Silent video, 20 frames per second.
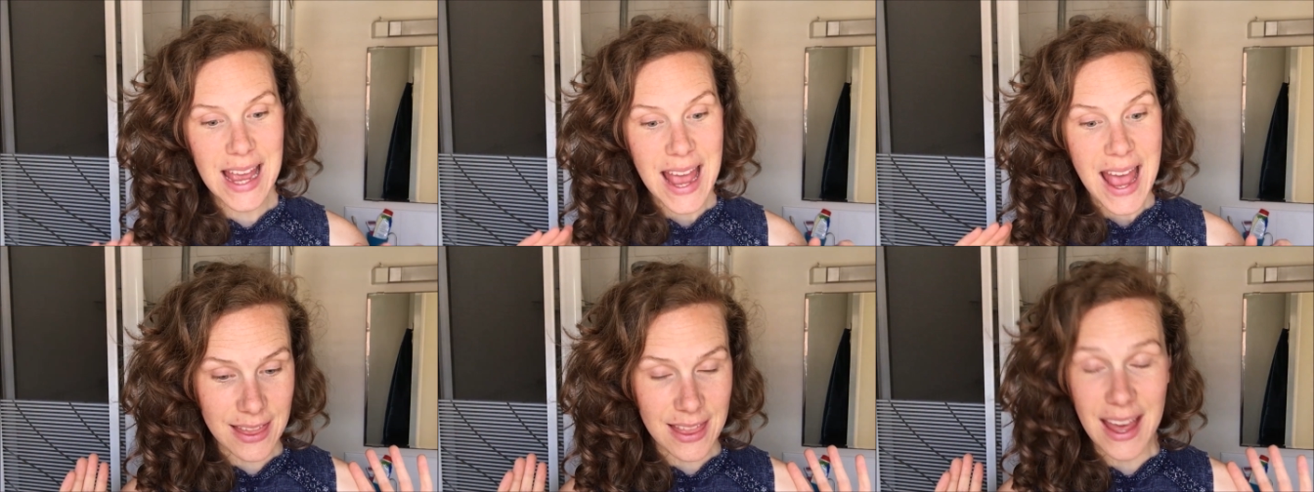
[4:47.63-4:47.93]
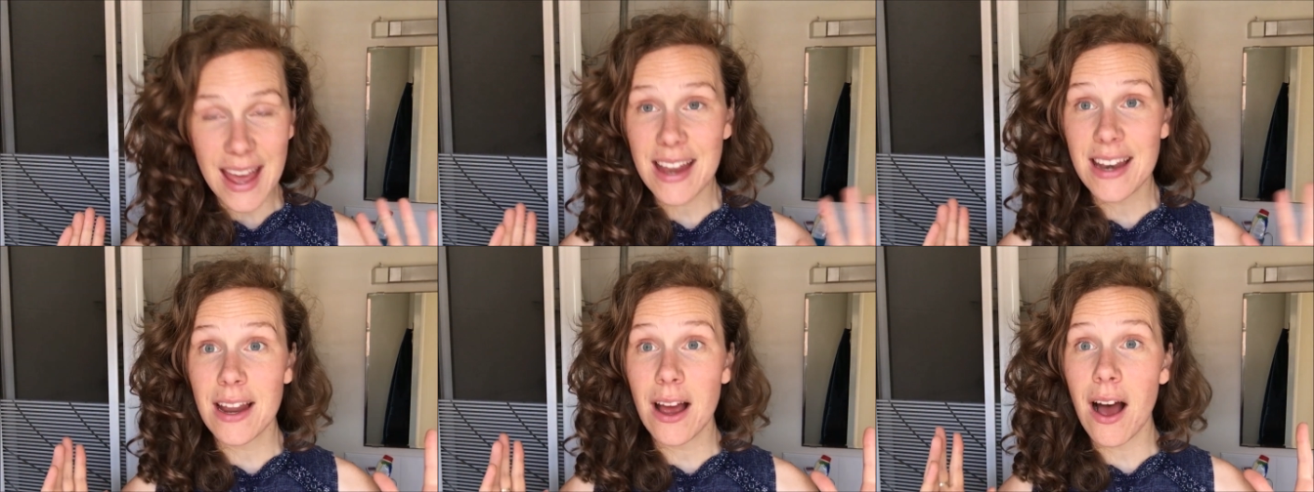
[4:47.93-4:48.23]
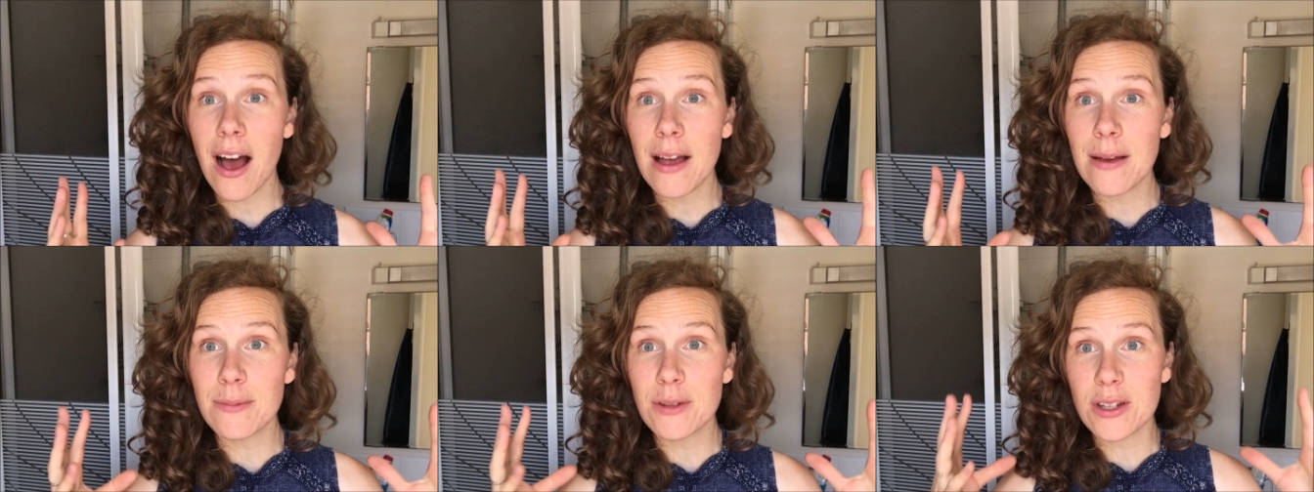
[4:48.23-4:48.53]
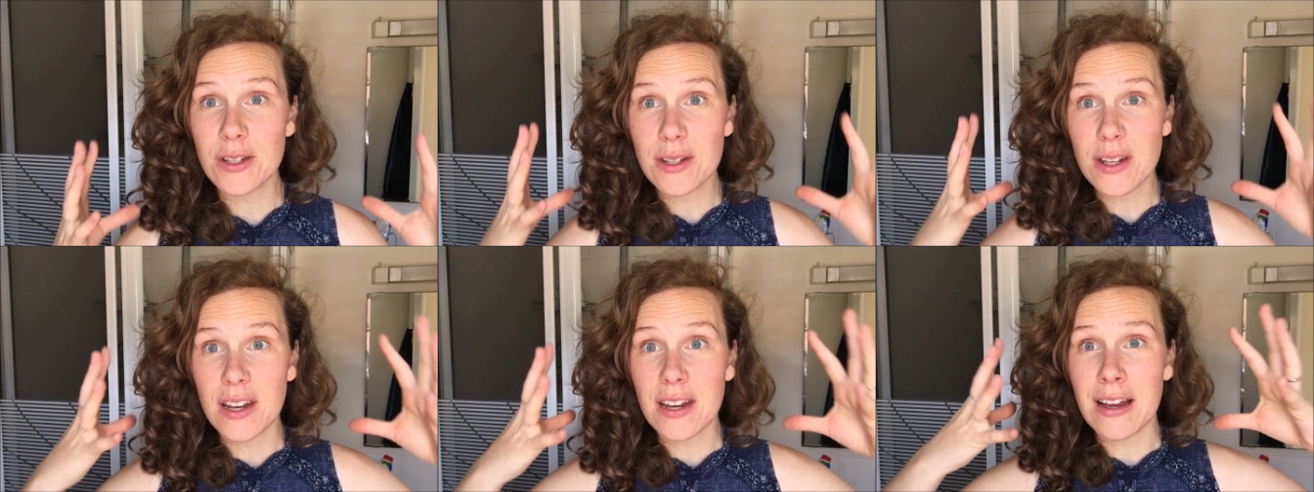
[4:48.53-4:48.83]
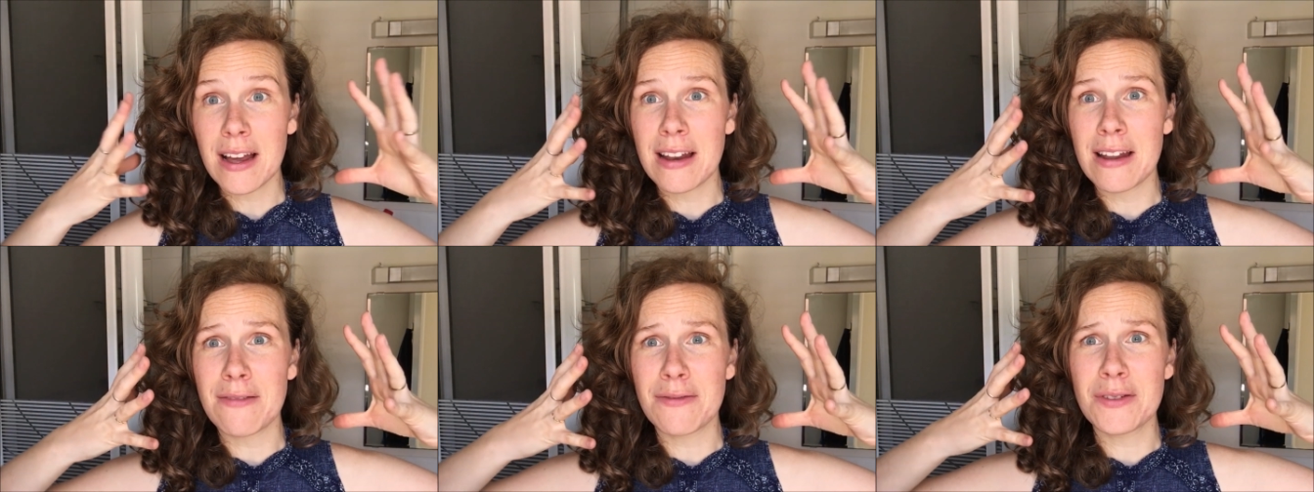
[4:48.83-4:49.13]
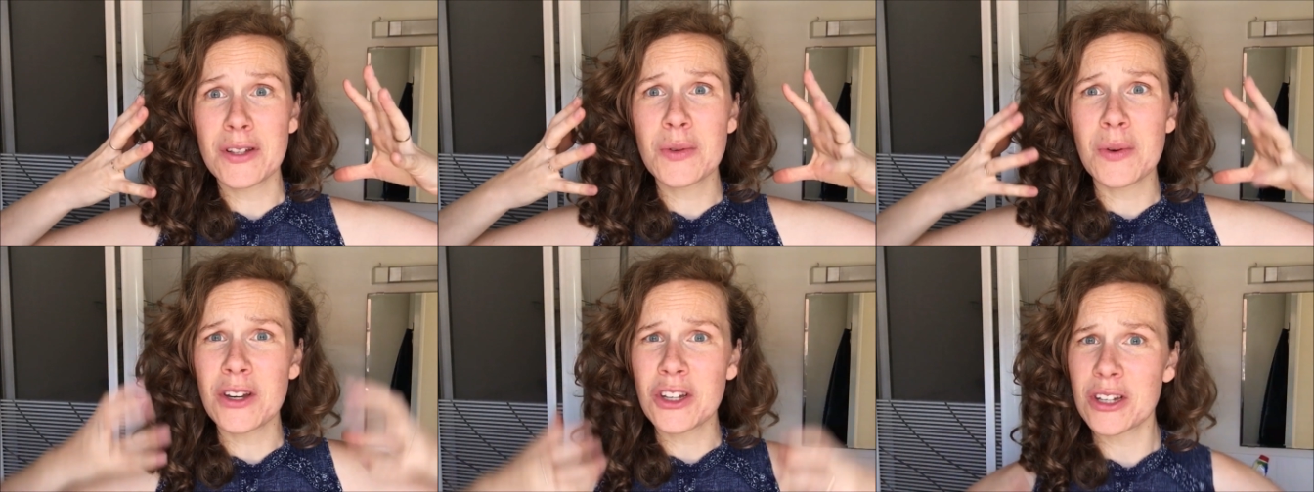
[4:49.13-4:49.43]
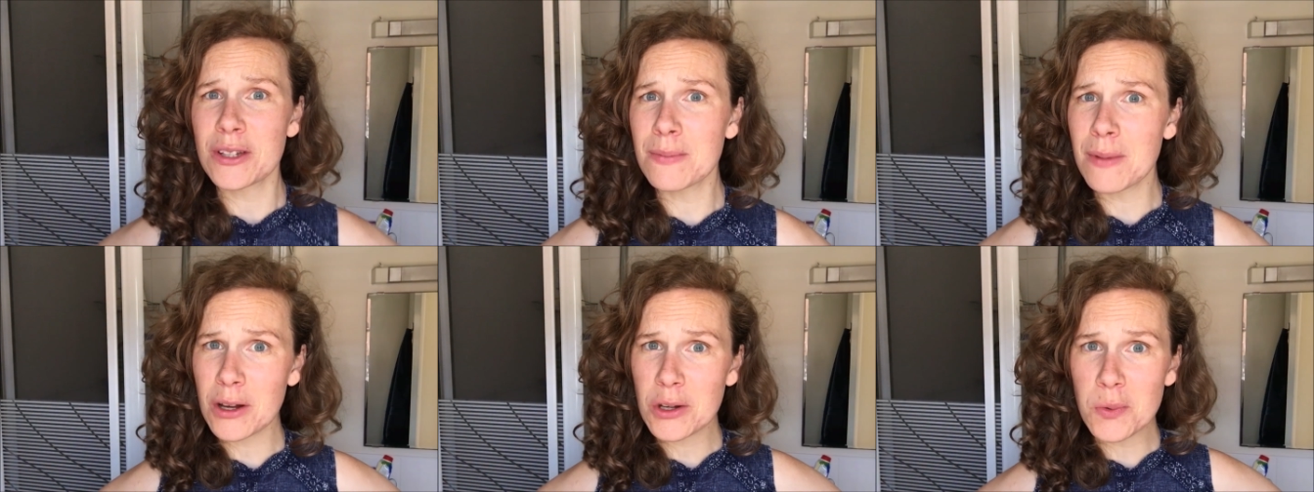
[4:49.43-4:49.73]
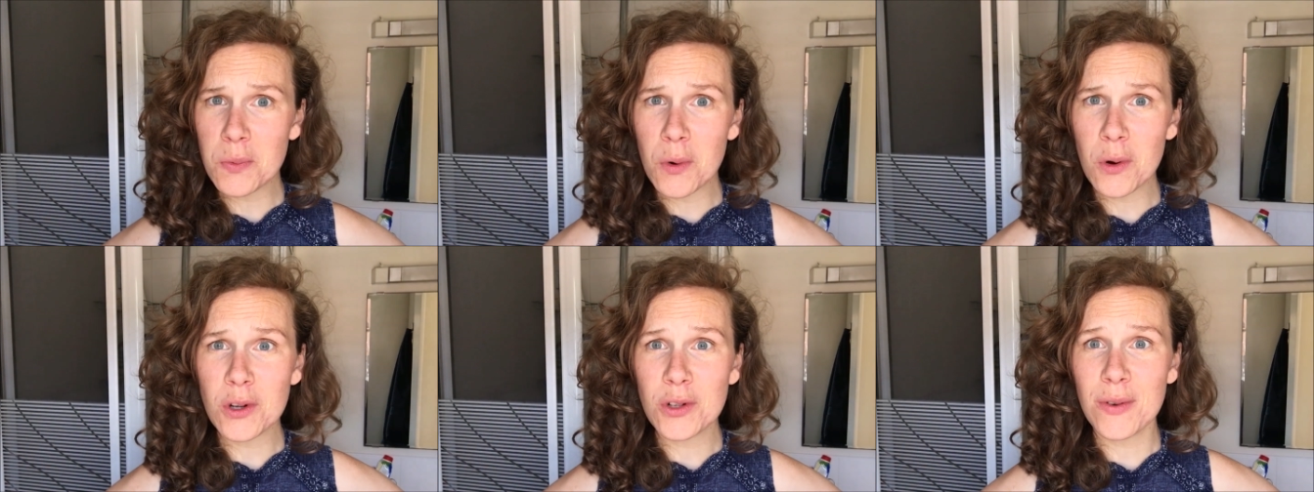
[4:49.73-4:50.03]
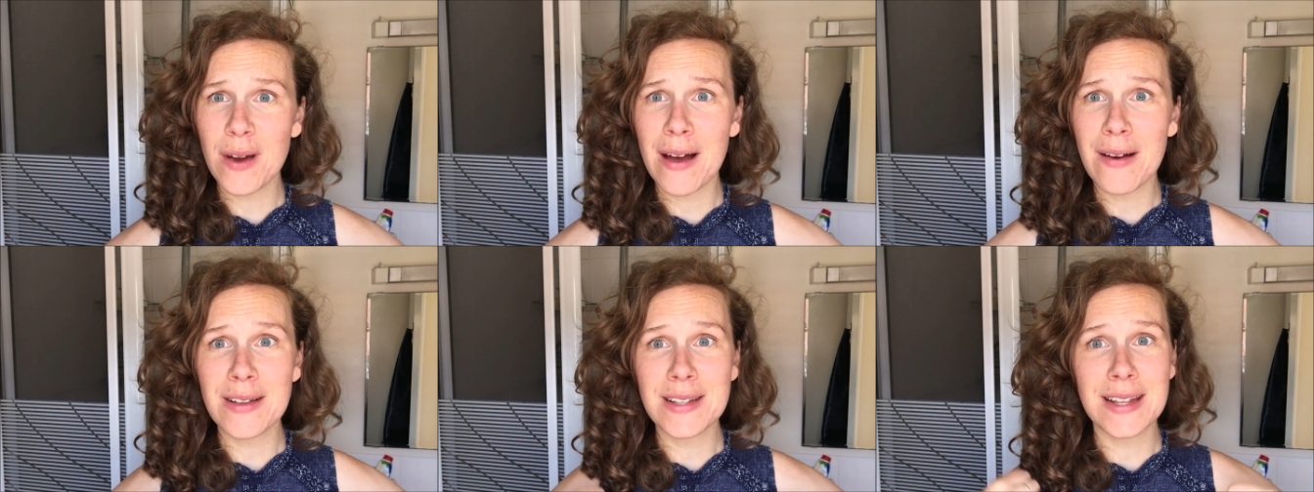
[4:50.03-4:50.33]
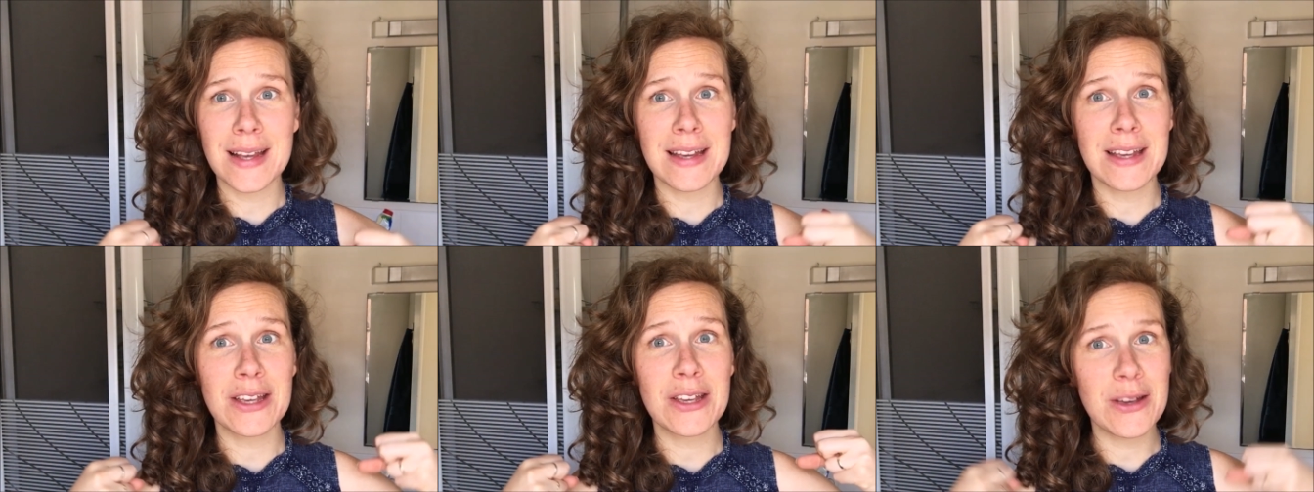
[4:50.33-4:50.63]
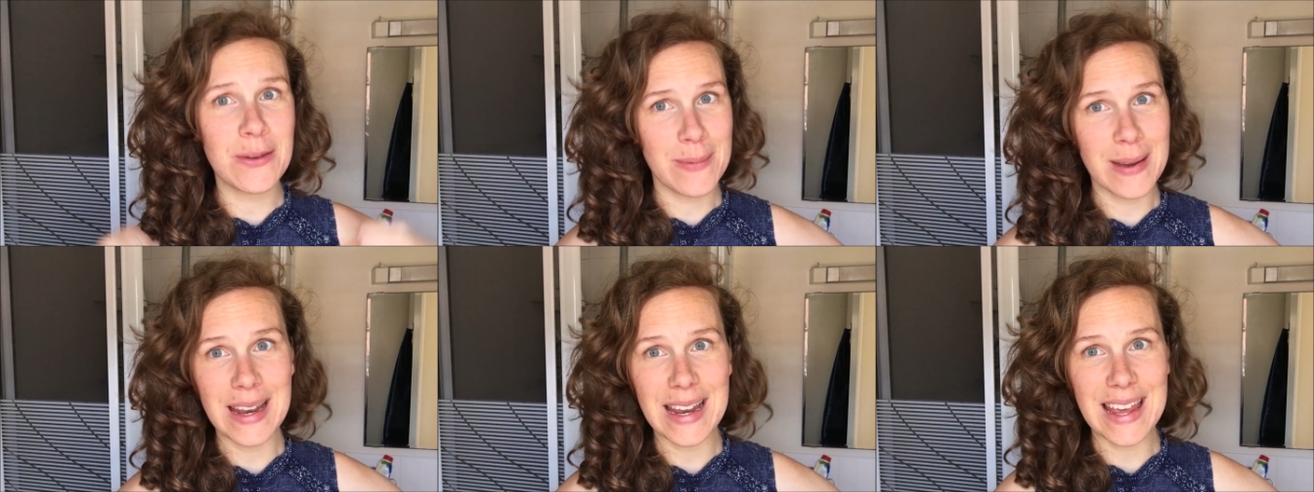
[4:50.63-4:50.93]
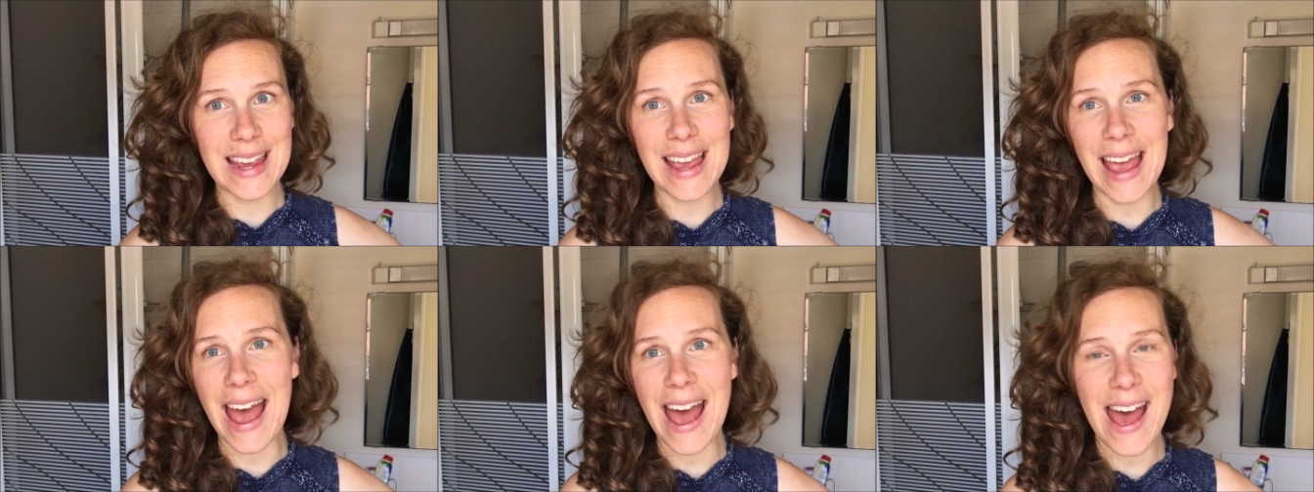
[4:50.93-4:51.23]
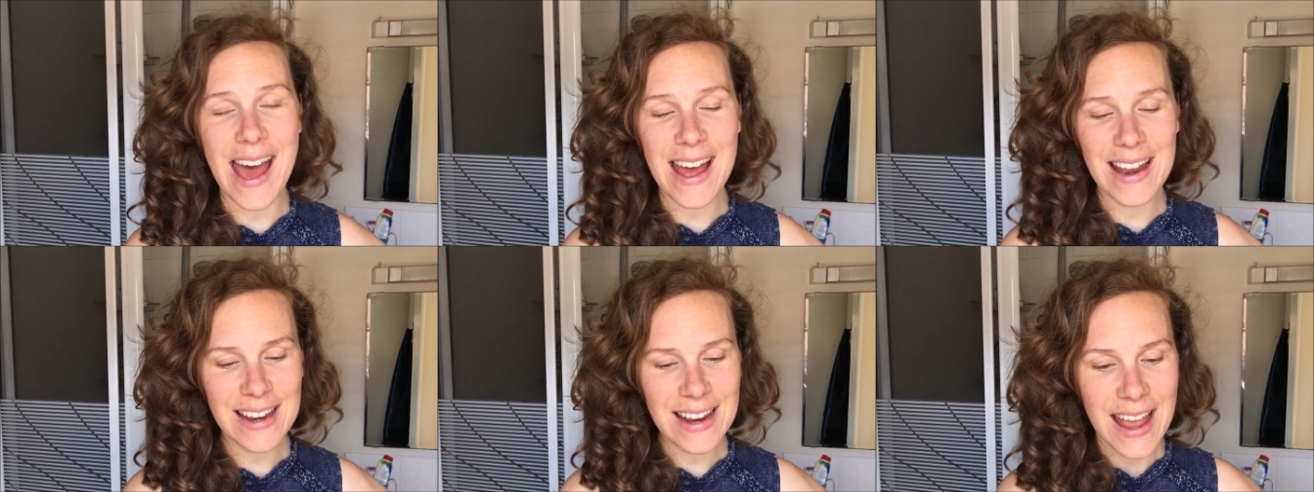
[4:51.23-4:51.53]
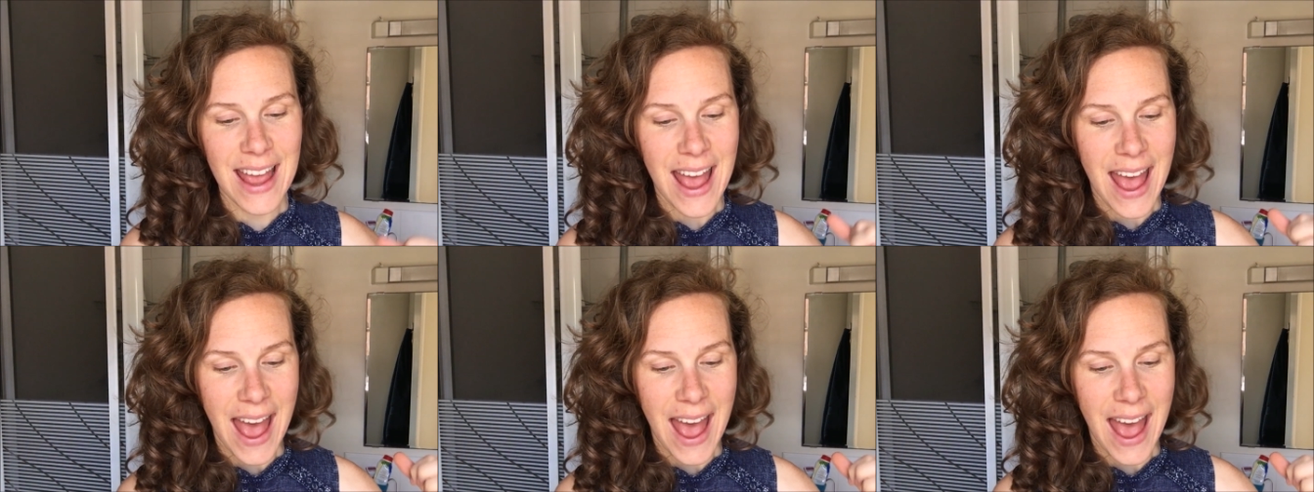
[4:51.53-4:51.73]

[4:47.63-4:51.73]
Then I'm just going to kind of squish as much water out as I humanly can